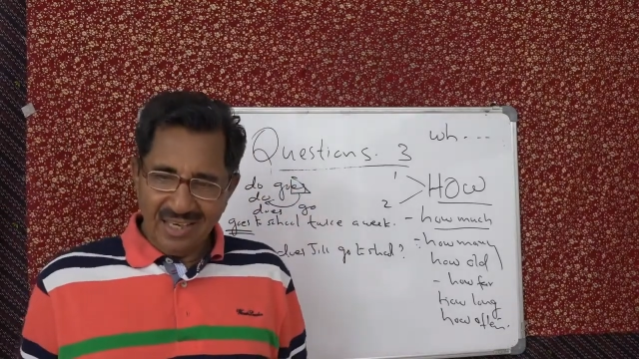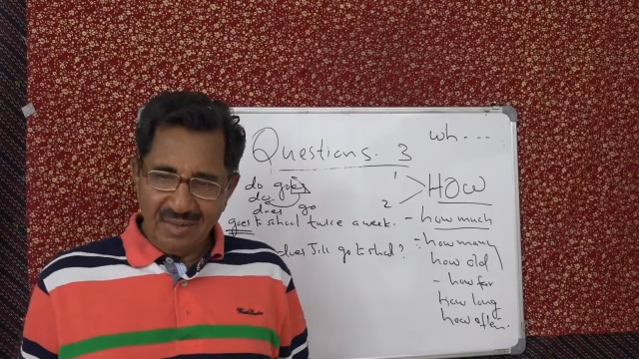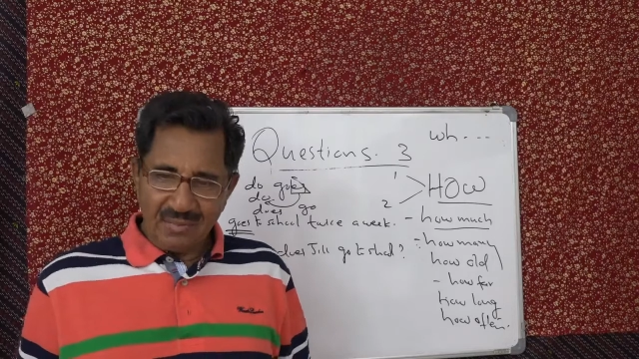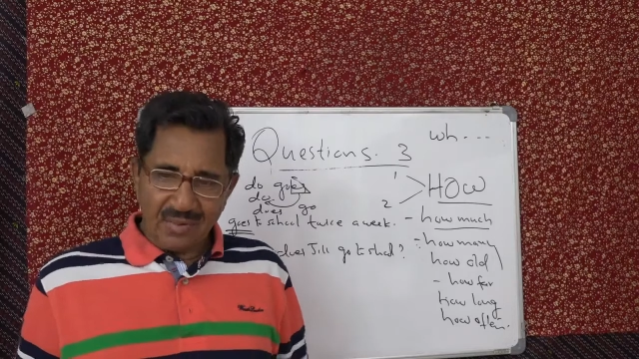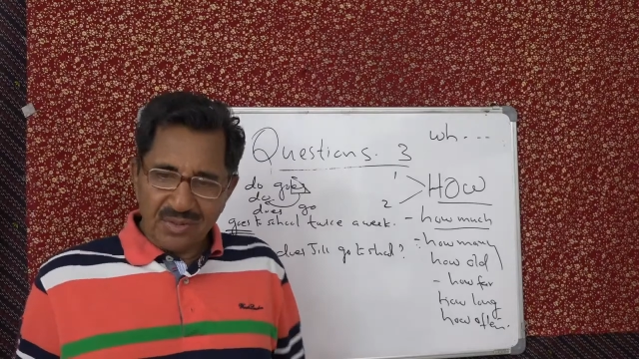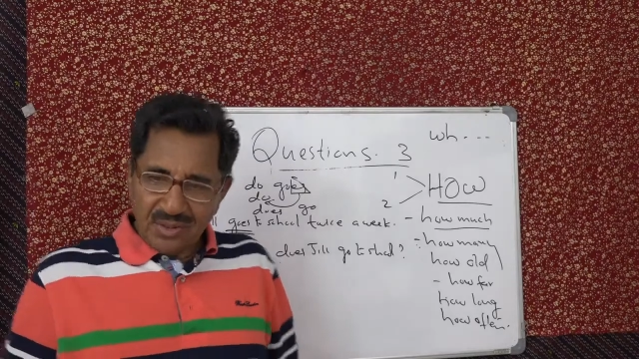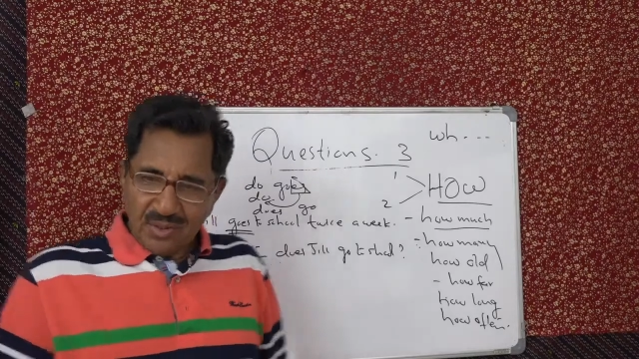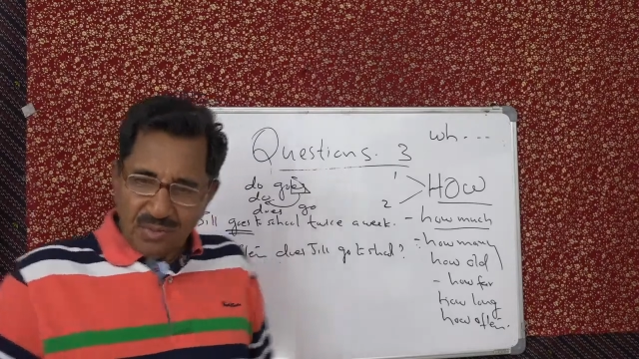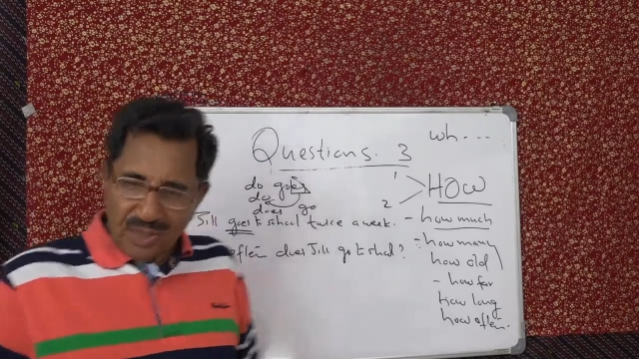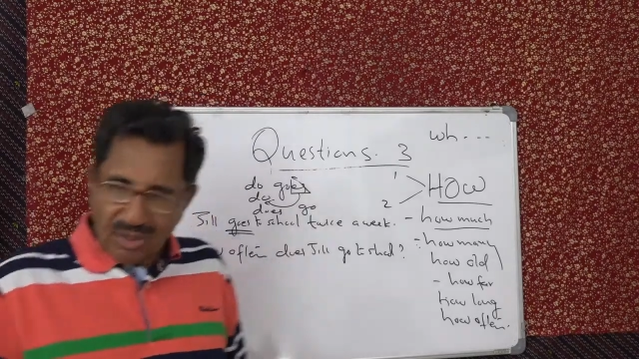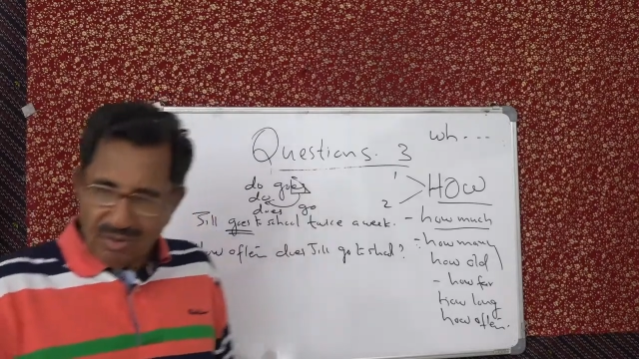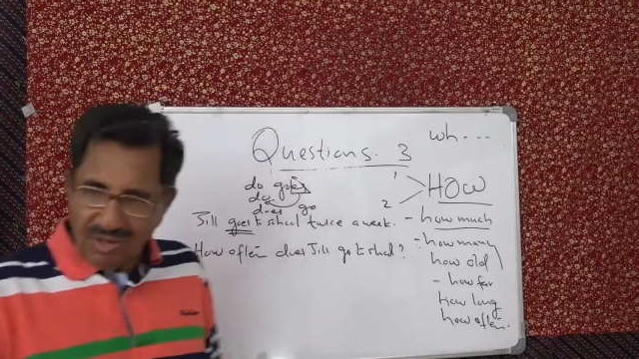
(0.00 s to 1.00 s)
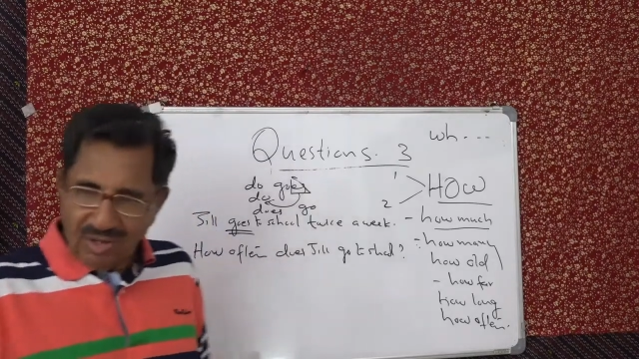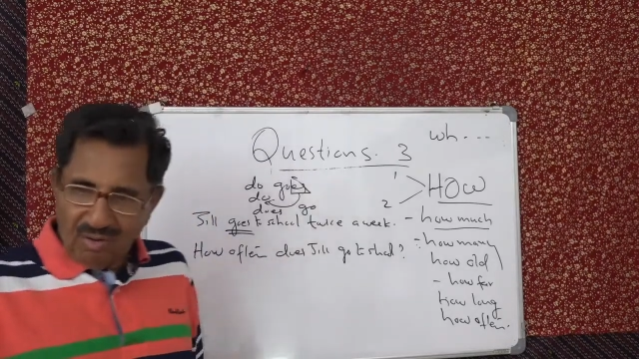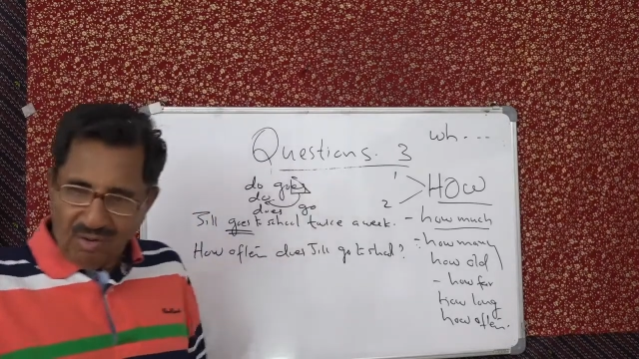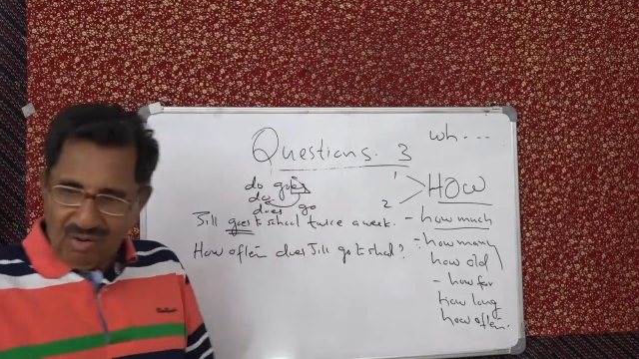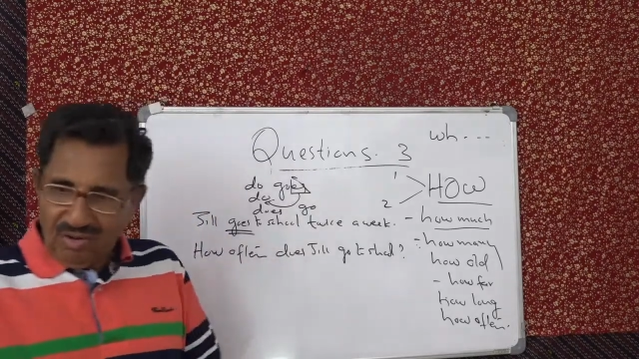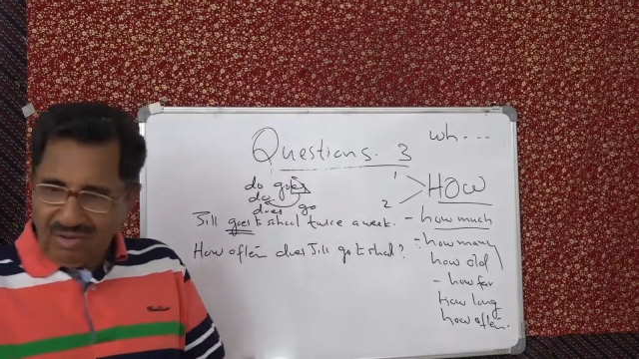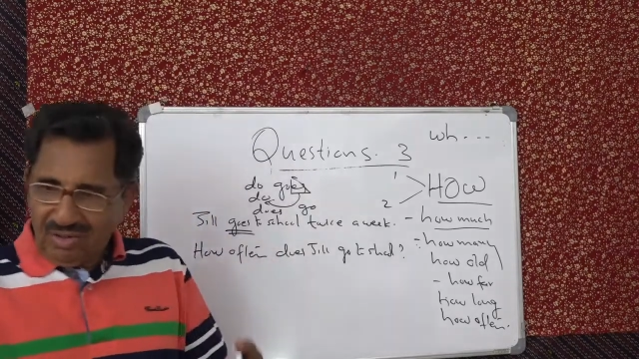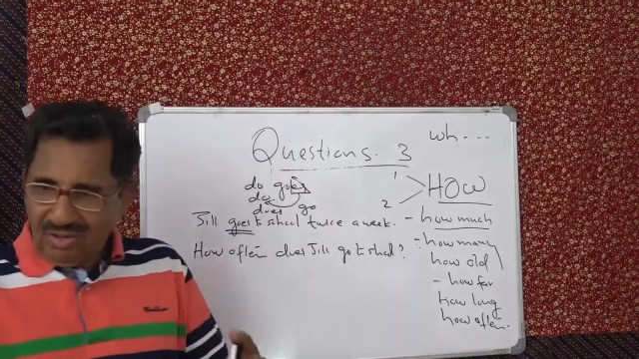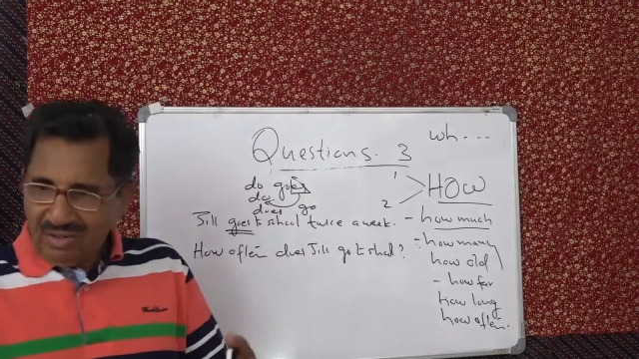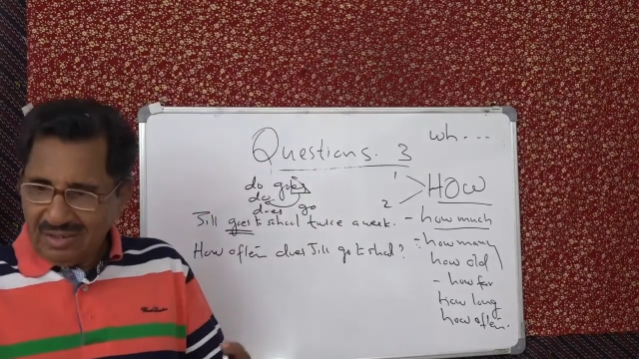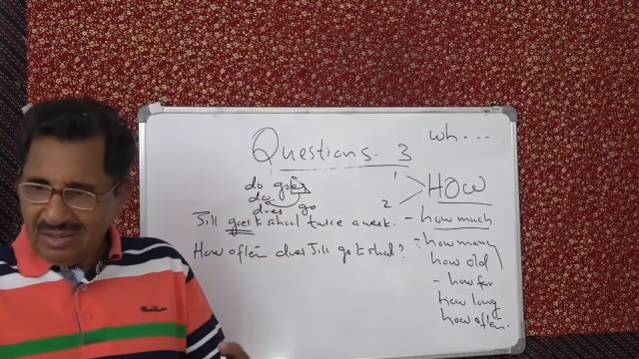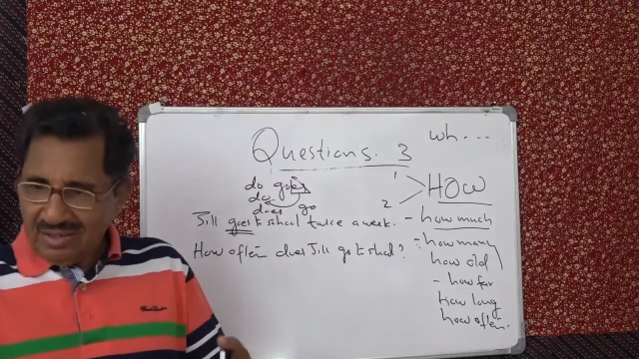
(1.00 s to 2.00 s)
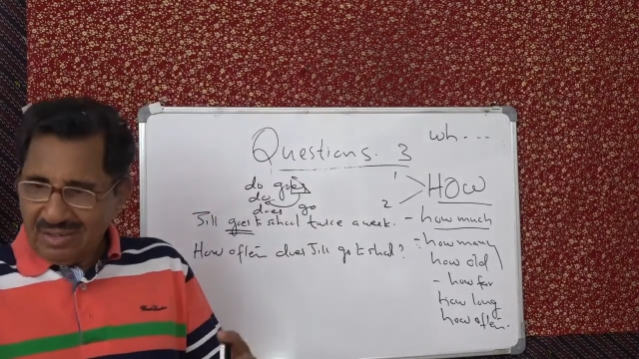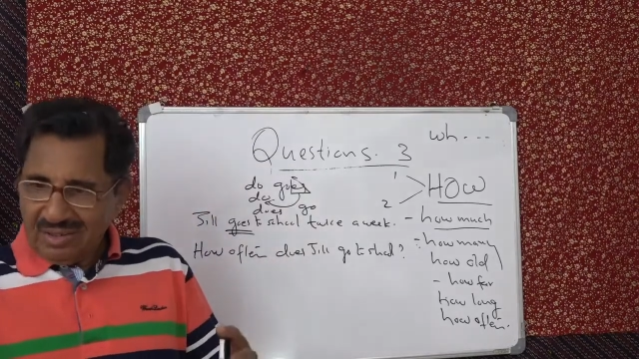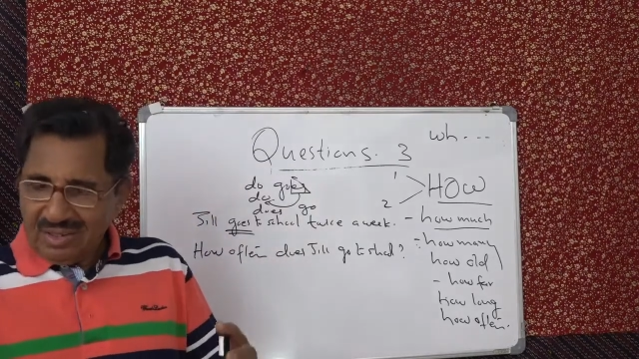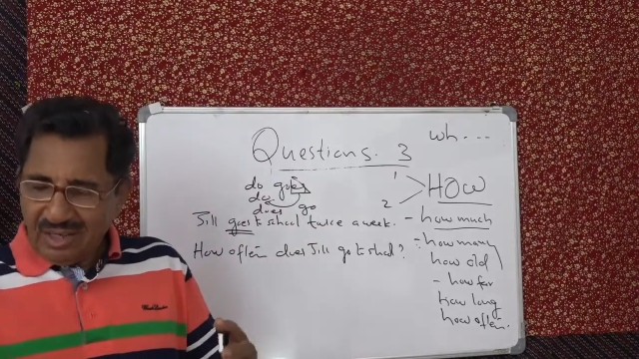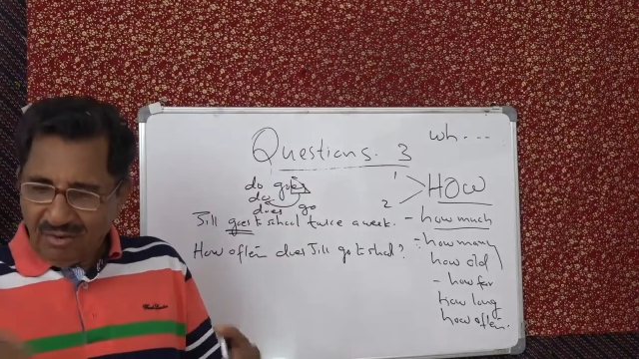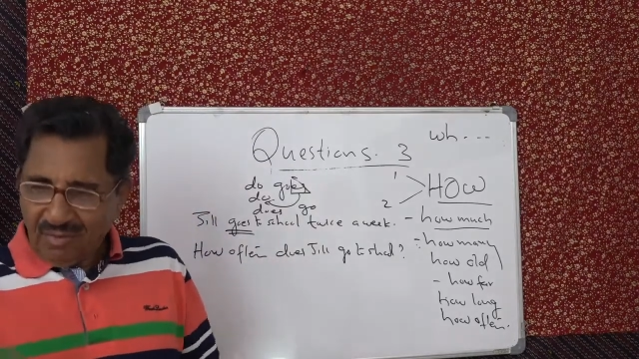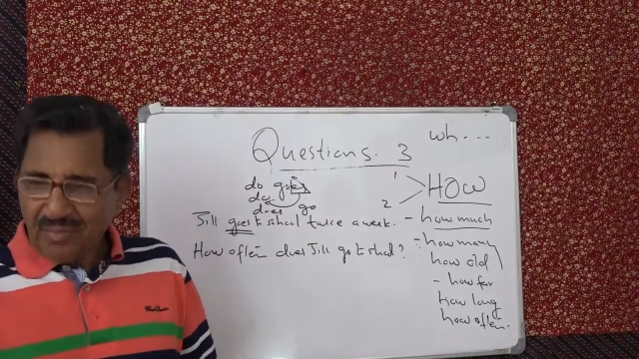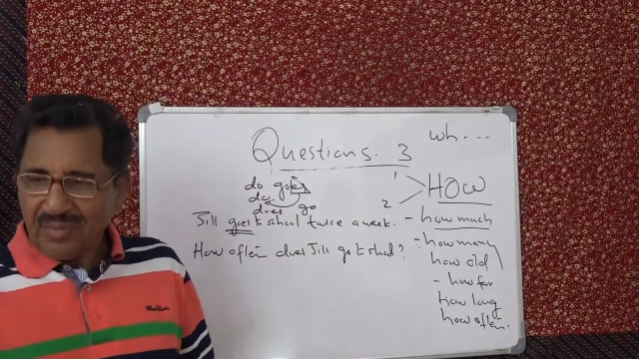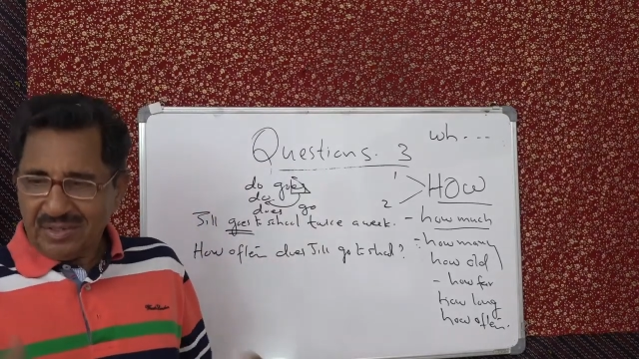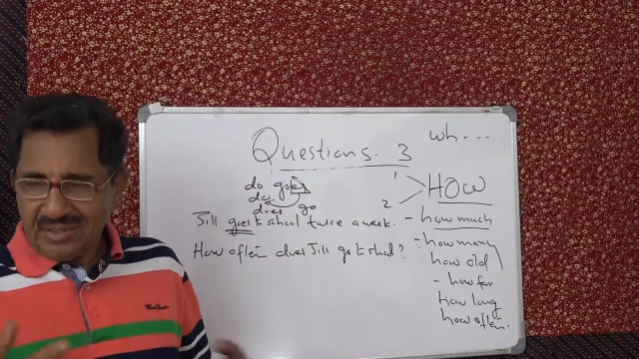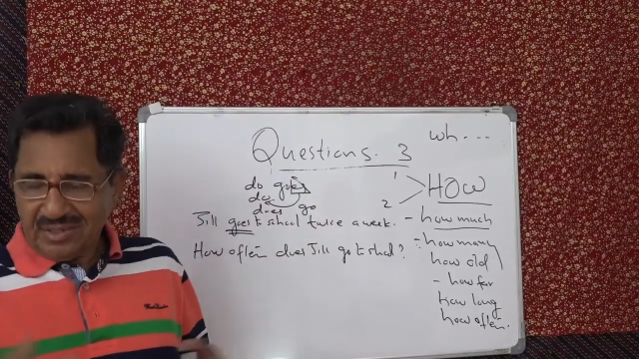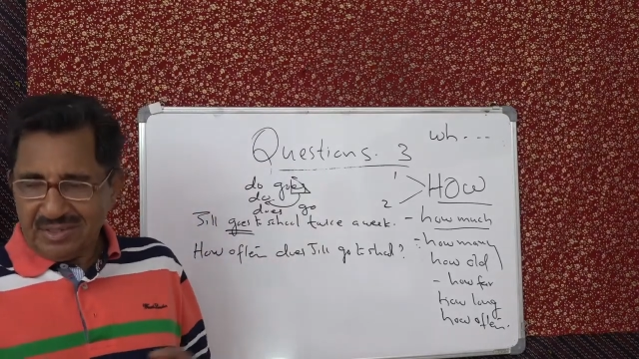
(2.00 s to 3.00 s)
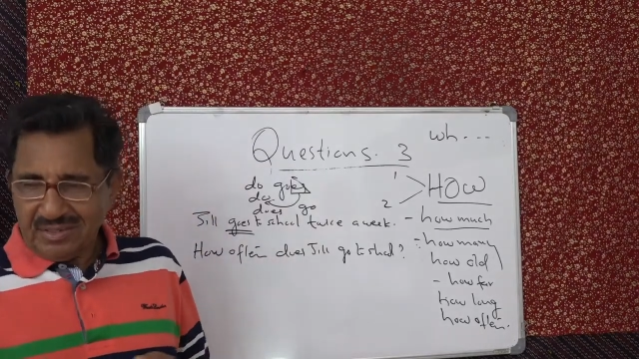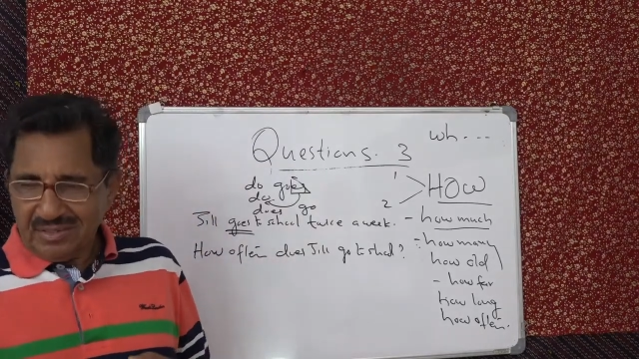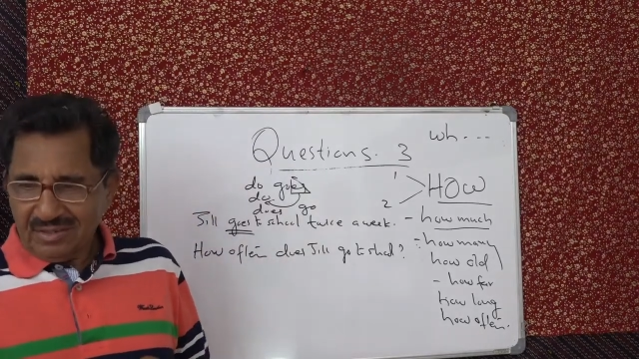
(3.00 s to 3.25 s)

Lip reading: Because you require all information.